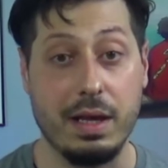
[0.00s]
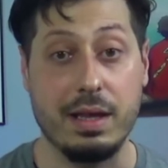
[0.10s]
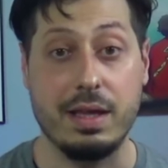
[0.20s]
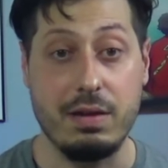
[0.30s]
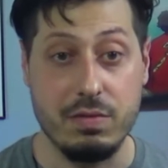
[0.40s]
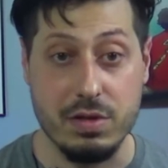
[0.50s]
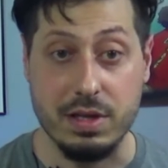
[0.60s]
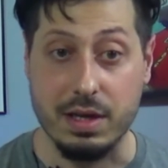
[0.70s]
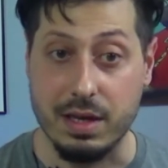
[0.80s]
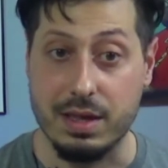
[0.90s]
That's
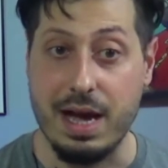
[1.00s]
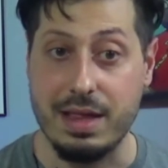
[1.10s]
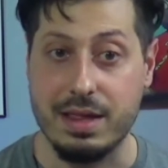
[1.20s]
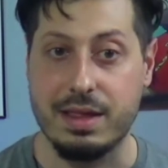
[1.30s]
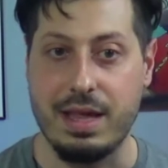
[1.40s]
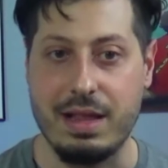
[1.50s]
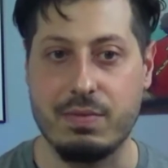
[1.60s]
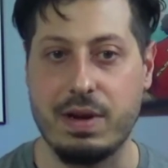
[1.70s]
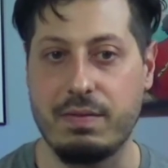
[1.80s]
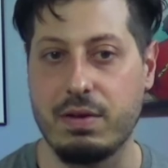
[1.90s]
interesting because that's
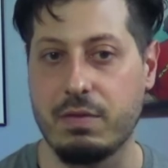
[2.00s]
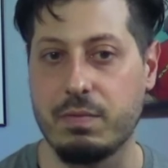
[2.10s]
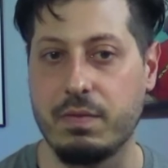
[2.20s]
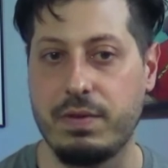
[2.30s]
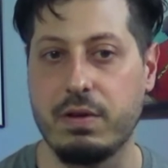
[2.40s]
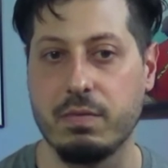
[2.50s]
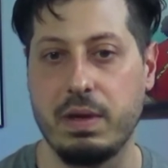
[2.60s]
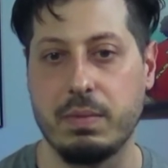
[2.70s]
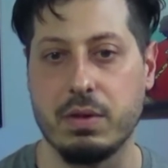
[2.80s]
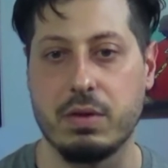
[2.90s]
what I've heard from a few different people.